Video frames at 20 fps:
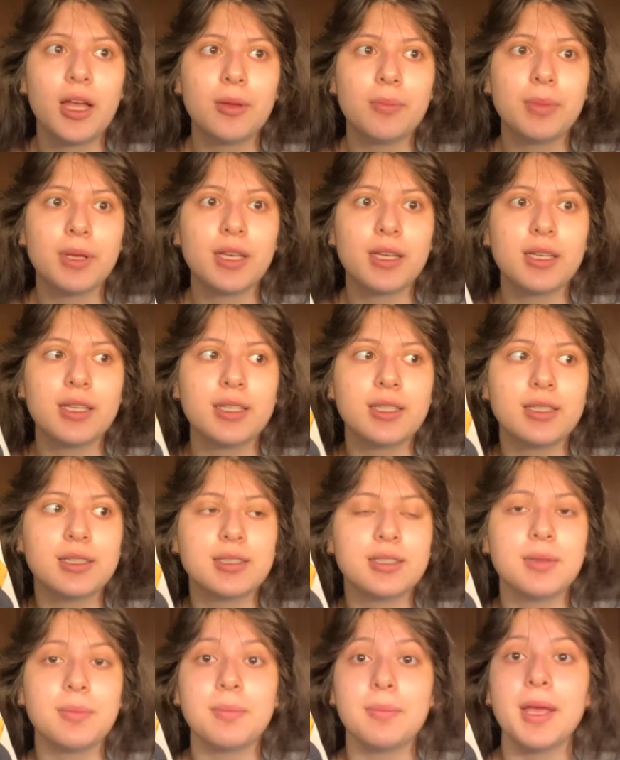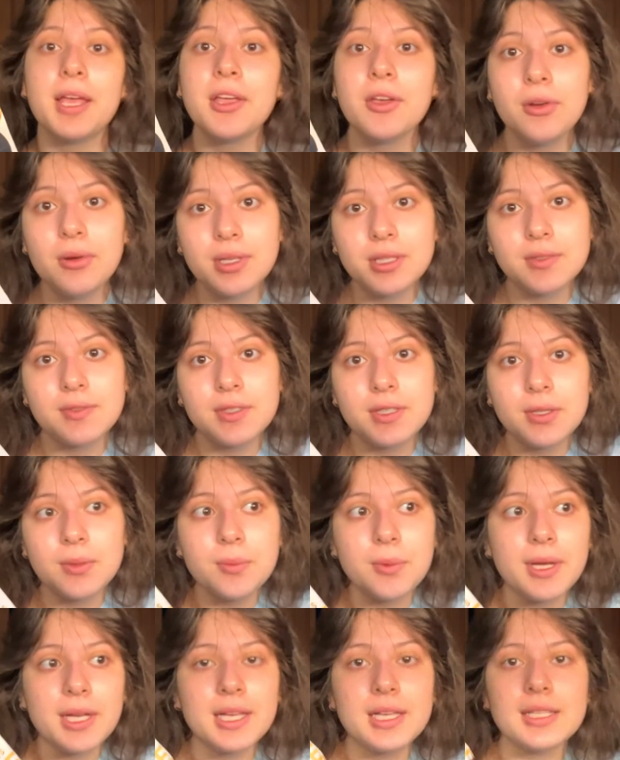because the mayor is very
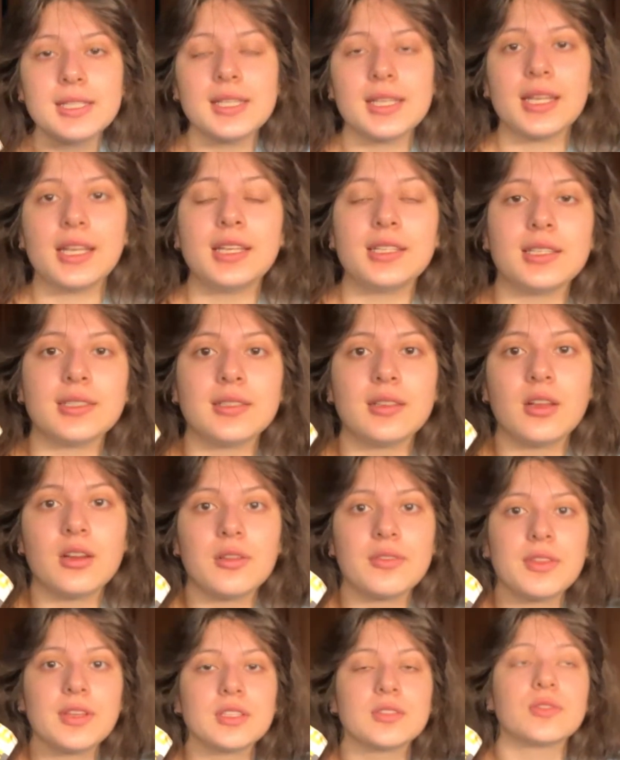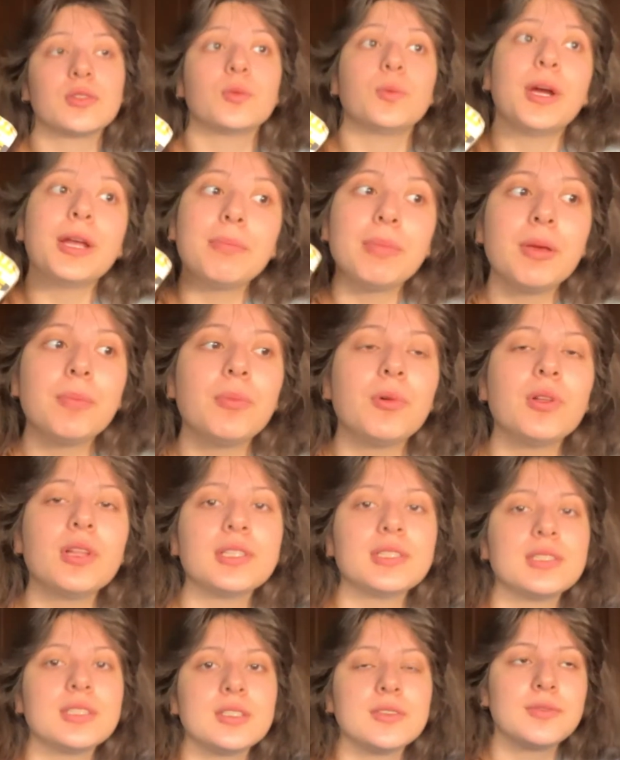white and he does a lot of things for white people
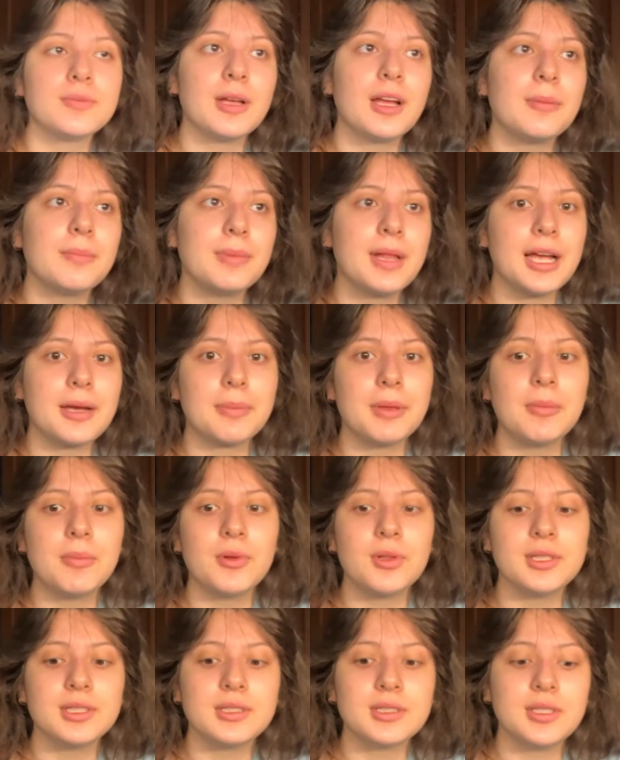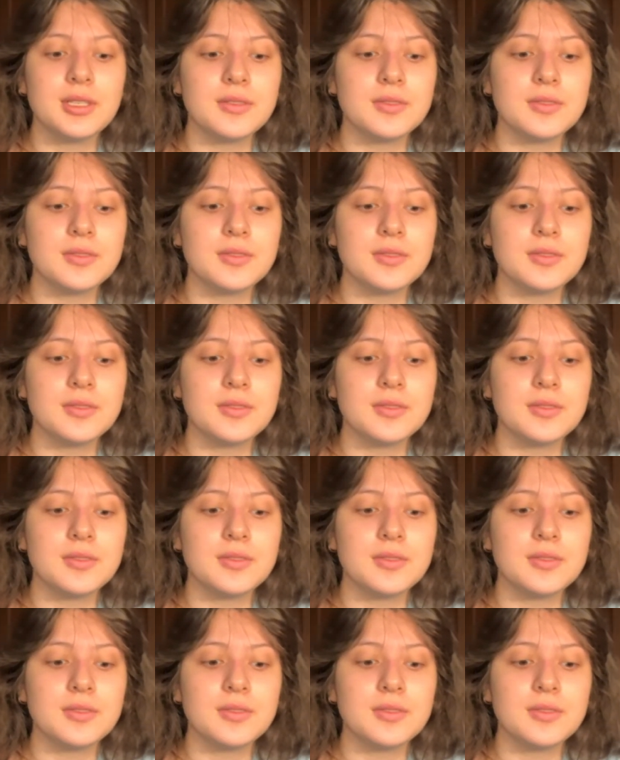instead of black people and stuff.